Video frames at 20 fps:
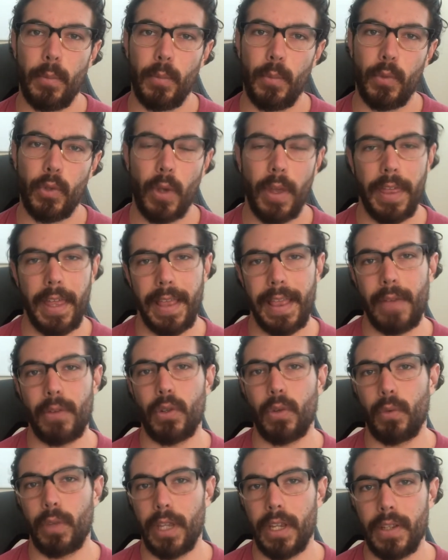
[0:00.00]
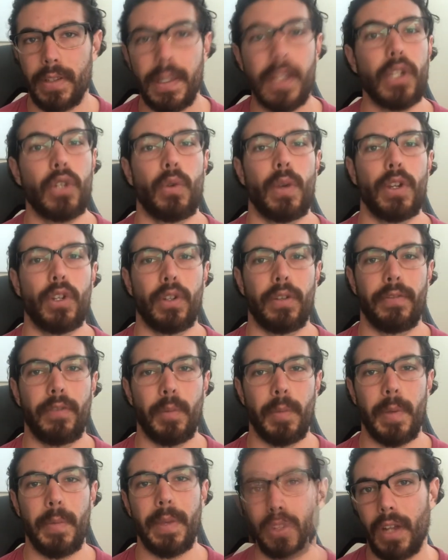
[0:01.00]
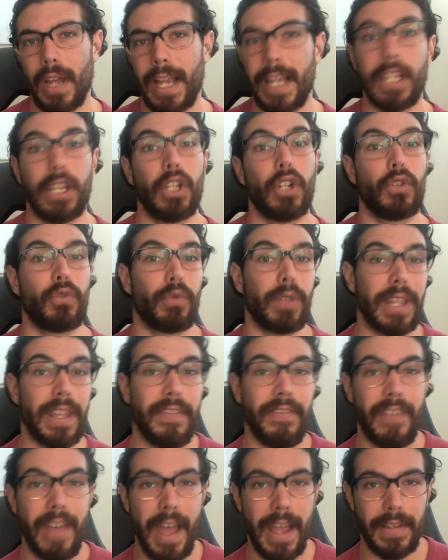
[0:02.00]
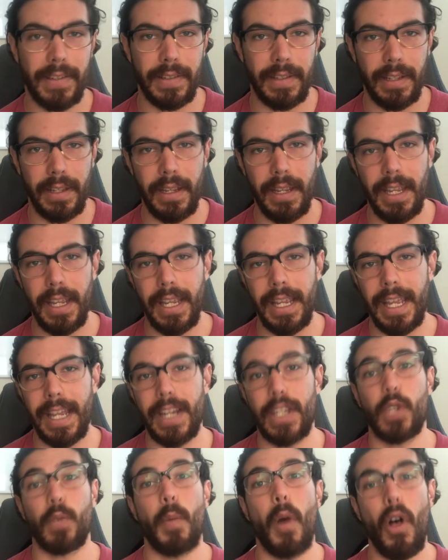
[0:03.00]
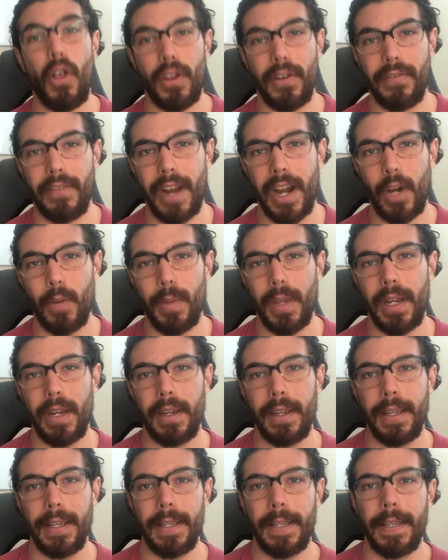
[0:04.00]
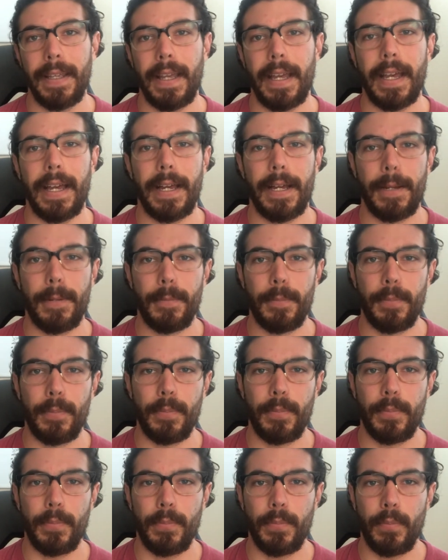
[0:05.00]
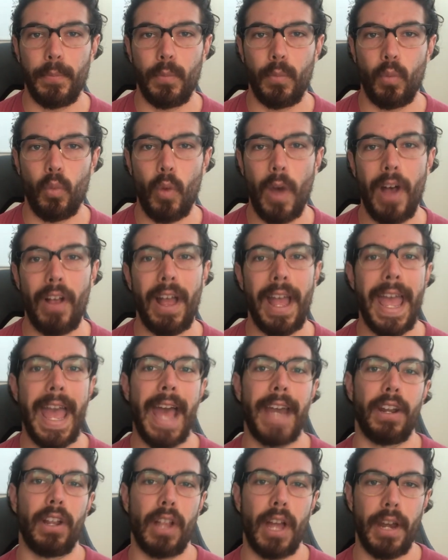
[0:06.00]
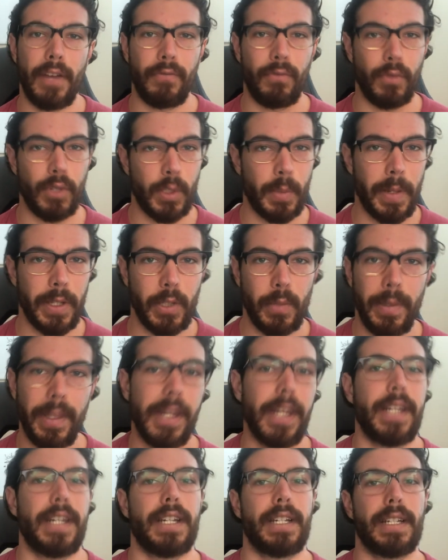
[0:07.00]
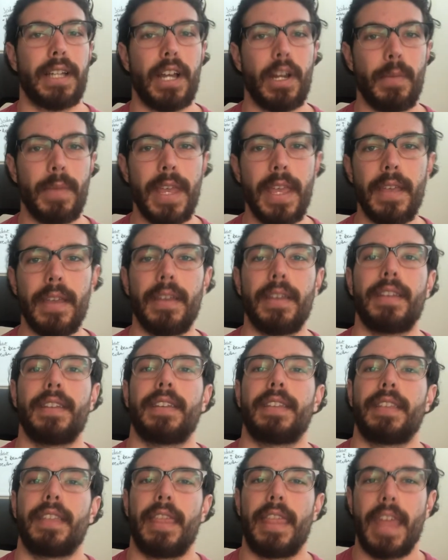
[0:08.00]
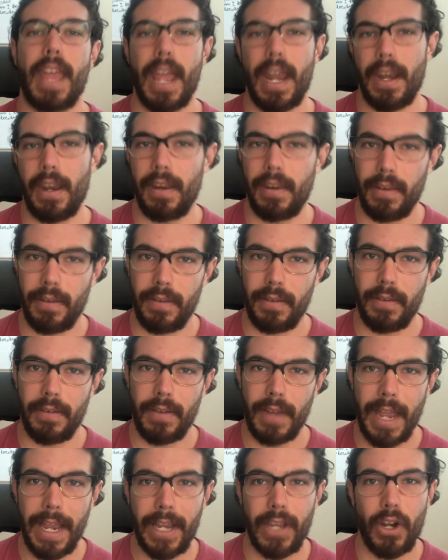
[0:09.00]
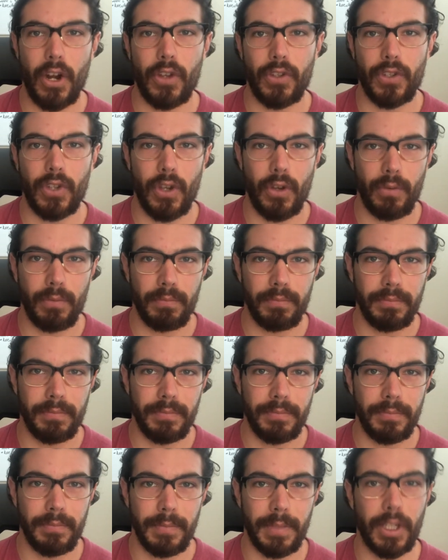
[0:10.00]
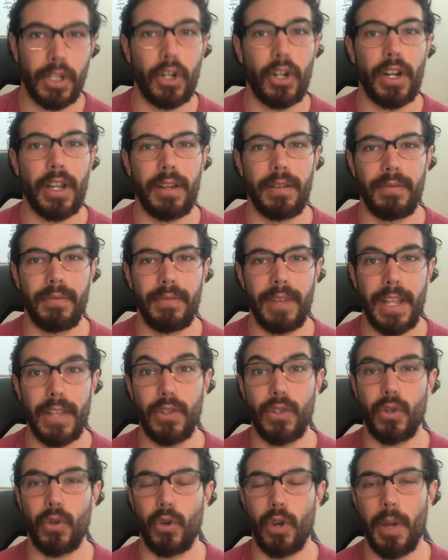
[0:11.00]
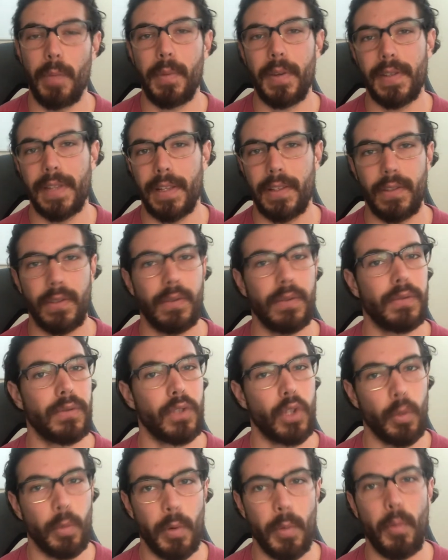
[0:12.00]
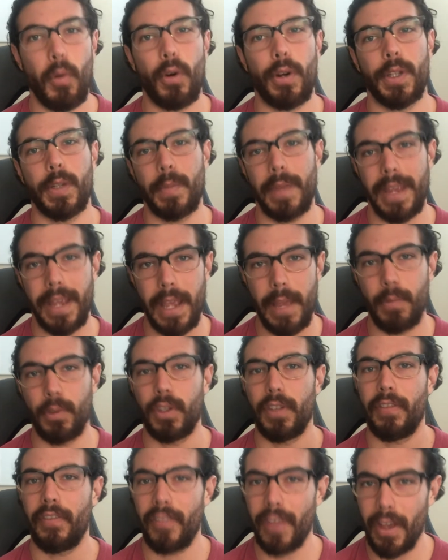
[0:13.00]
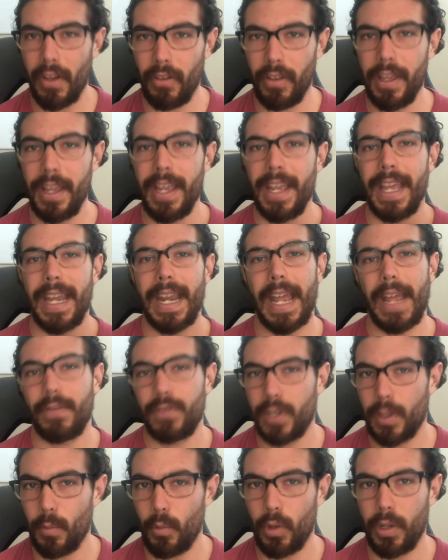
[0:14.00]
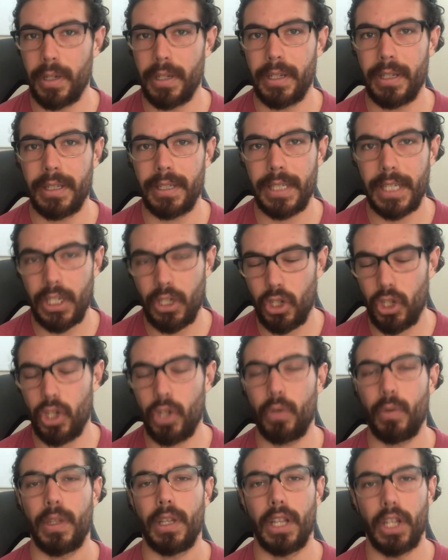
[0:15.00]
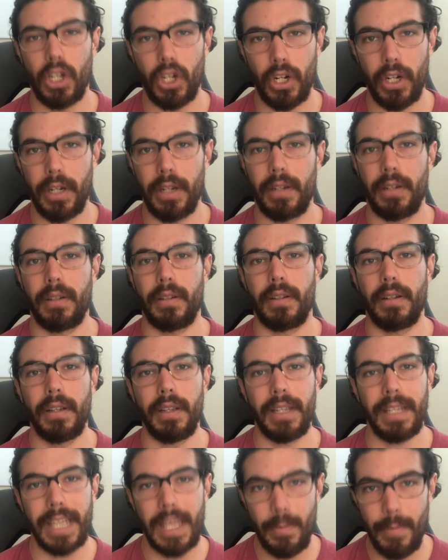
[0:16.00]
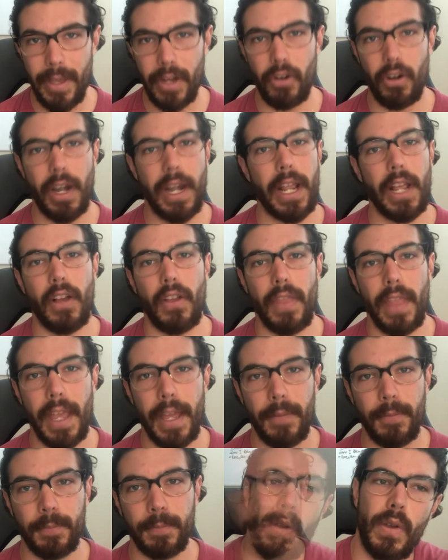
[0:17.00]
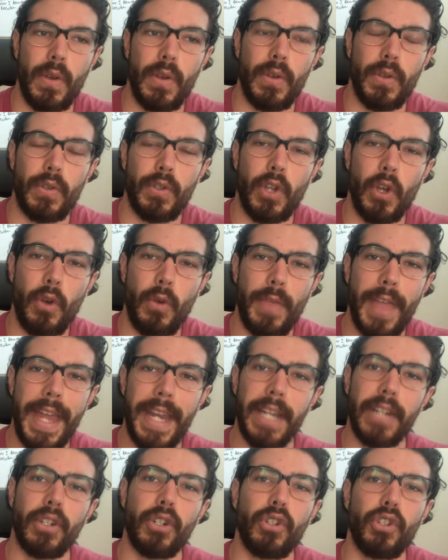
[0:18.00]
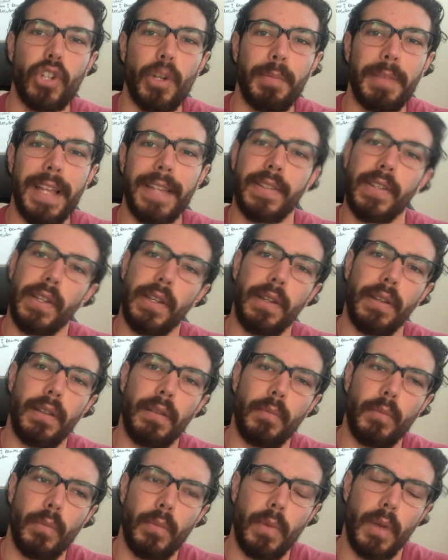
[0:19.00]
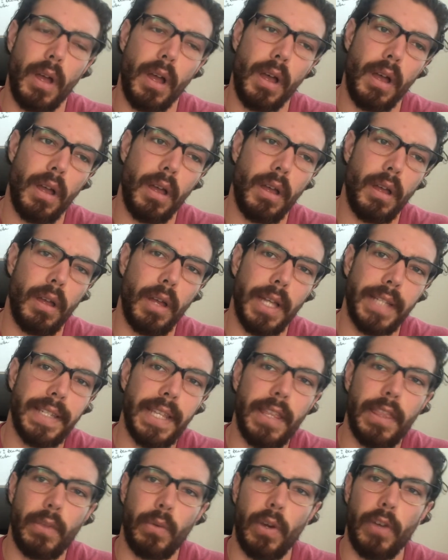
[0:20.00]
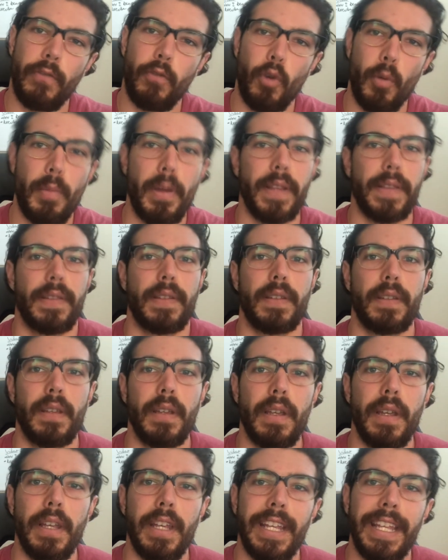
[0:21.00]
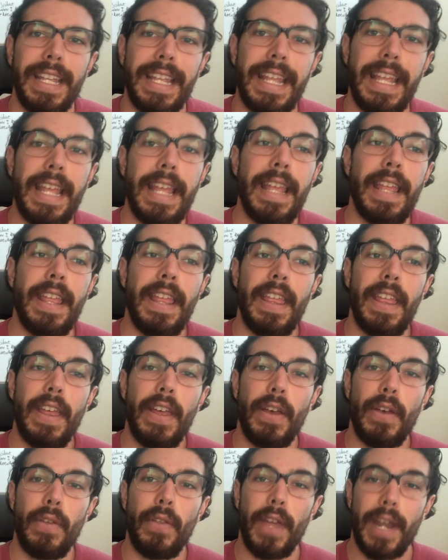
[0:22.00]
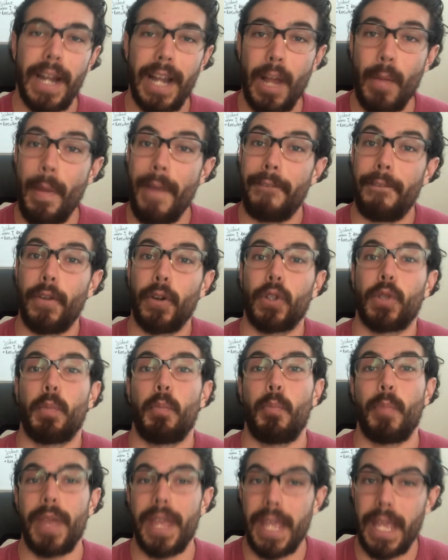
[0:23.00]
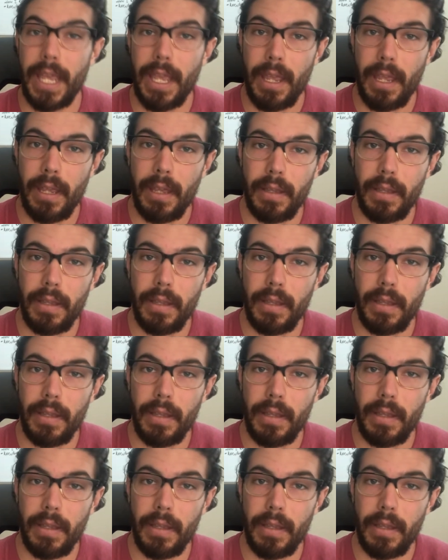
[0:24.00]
So I think that was a really good situation for me. I could learn really fast in a small environment. While I had a lot of responsibility and autonomy, then I could also learn and screw up, because that's super important, is being able to fail and have someone teach you and learn and keep iterating on that. So that internship lasted, I'd say 3 or 4 months. Then I got my first big